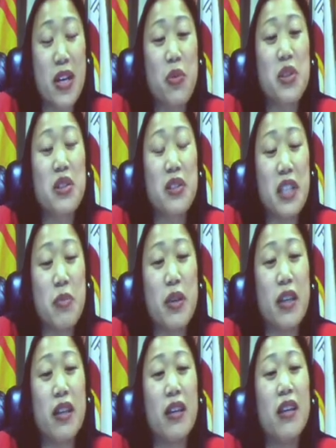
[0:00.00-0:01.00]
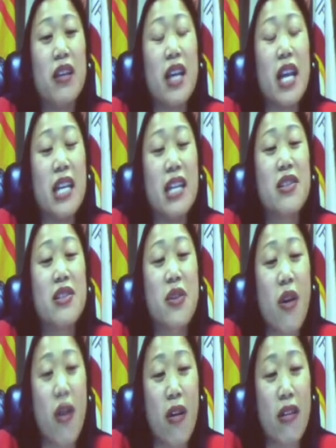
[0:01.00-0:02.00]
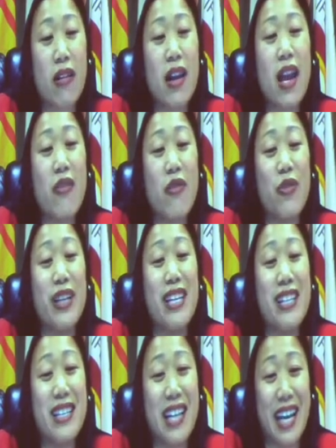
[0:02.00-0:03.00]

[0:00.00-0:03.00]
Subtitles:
was sleeping in his car every night.